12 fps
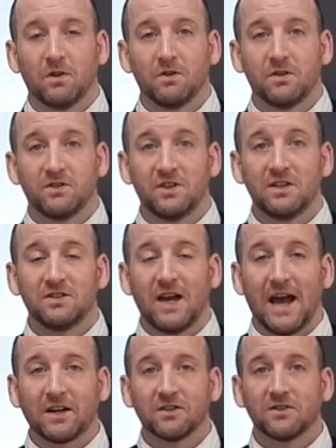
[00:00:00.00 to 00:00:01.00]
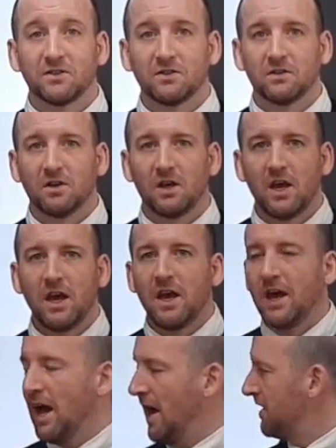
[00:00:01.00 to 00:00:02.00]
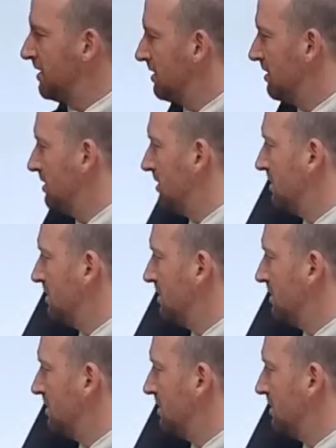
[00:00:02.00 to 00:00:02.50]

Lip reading: the syntax. And